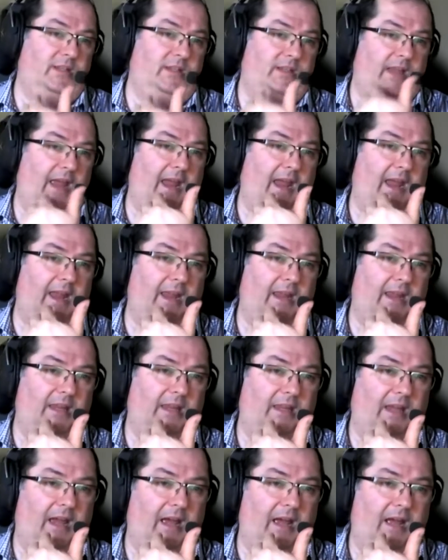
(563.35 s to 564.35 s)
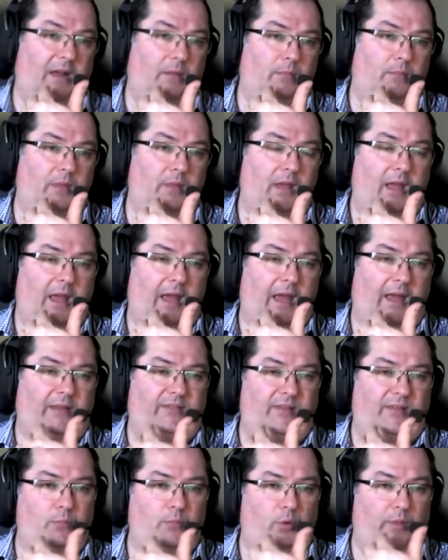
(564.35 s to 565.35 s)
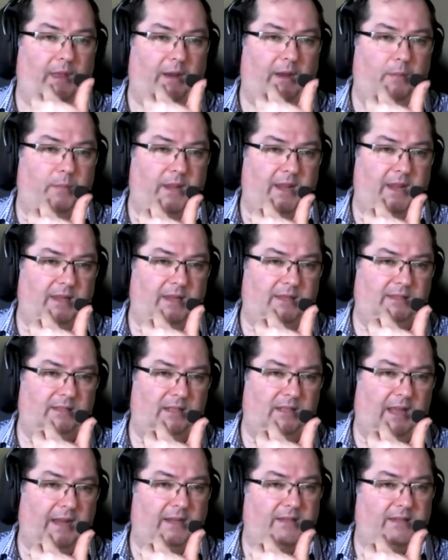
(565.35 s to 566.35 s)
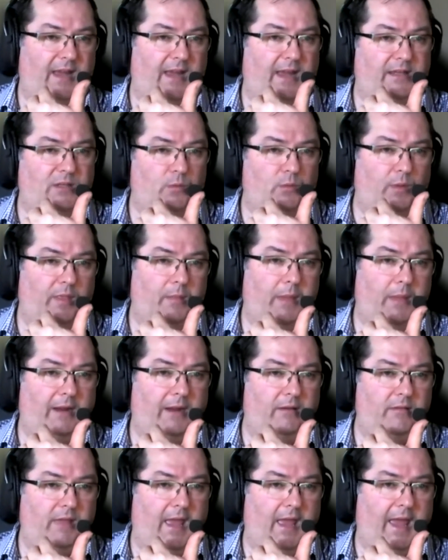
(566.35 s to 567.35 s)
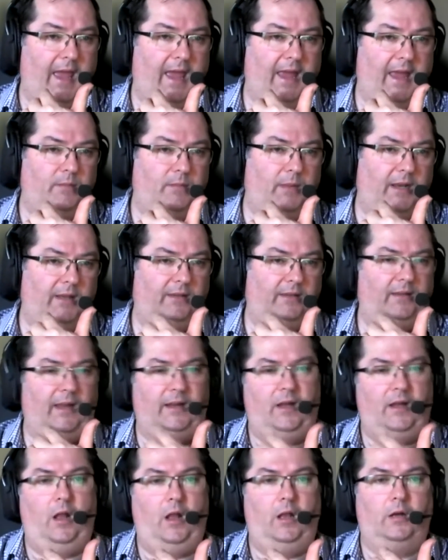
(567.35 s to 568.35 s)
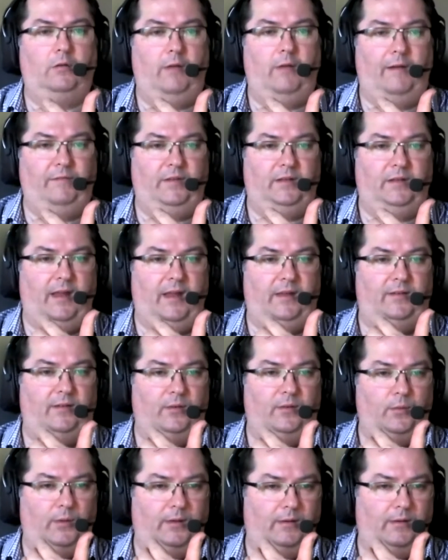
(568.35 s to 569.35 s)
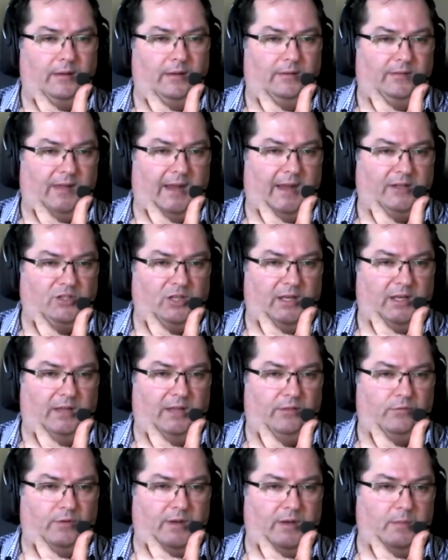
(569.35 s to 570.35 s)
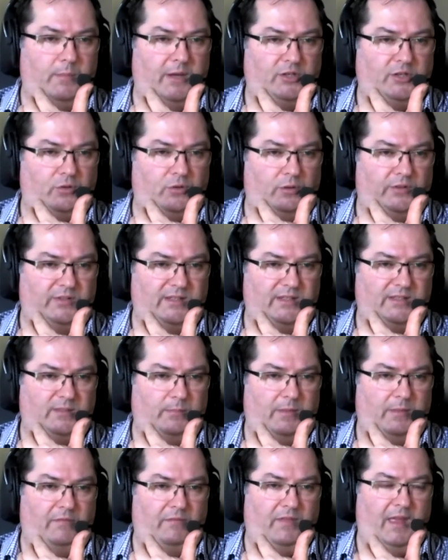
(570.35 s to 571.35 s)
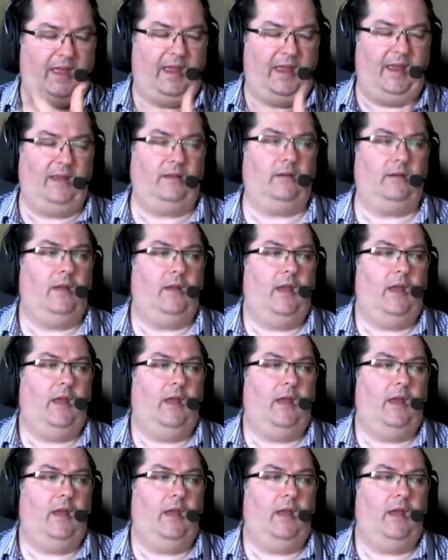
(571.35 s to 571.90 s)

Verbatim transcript: is a um, a symbol that appears like a tattoo on the back of their hand, but it's oh, like a holographic cool. tattoo. It, it's actually three dimensional. it's above the hand.